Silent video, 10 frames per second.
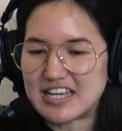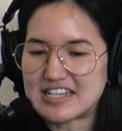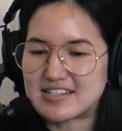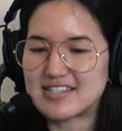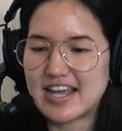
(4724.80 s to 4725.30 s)

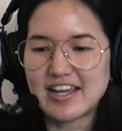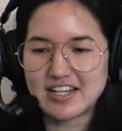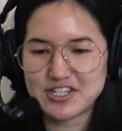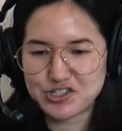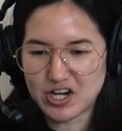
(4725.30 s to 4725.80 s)
is to take
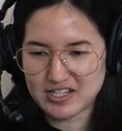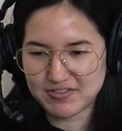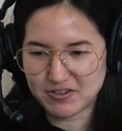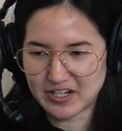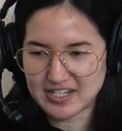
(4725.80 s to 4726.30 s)

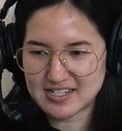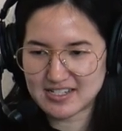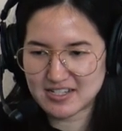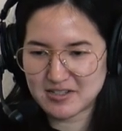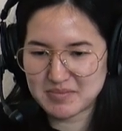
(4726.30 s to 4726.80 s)
constructive
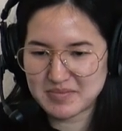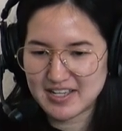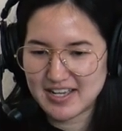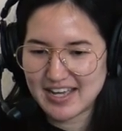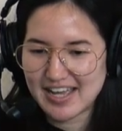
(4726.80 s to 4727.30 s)
criticism
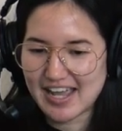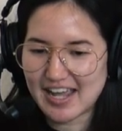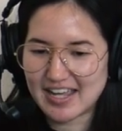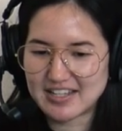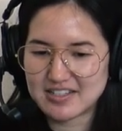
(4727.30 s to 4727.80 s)

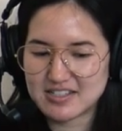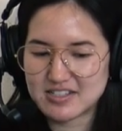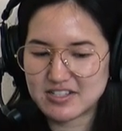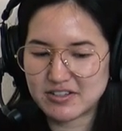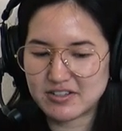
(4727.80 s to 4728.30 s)
and
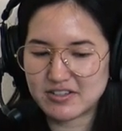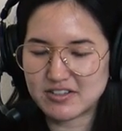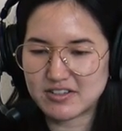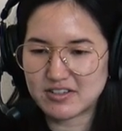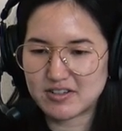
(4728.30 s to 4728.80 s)

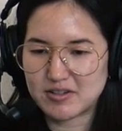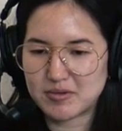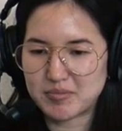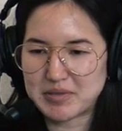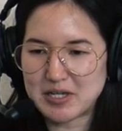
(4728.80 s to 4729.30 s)
to
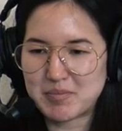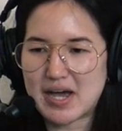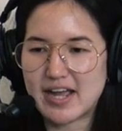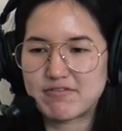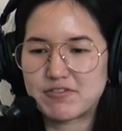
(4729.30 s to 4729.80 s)
be
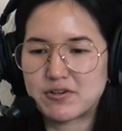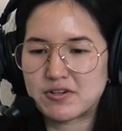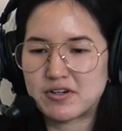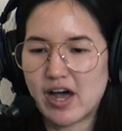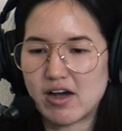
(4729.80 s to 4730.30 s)

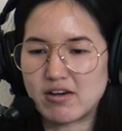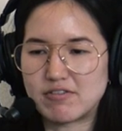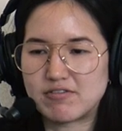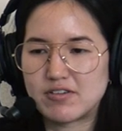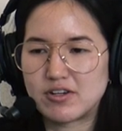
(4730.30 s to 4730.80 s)
mindful
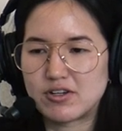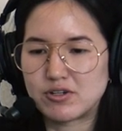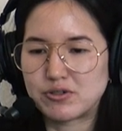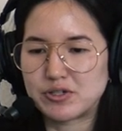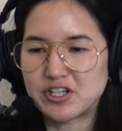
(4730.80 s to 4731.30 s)
of
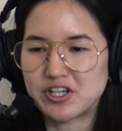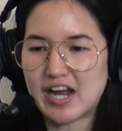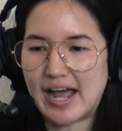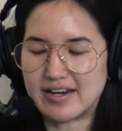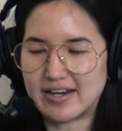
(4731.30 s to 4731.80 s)
who
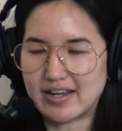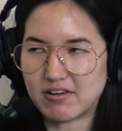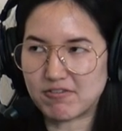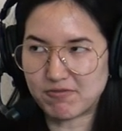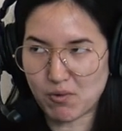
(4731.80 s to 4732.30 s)
you're
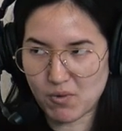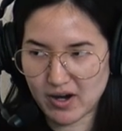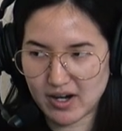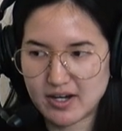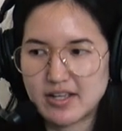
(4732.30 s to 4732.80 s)
editing
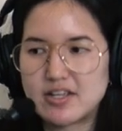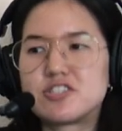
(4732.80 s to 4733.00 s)
for. Mm.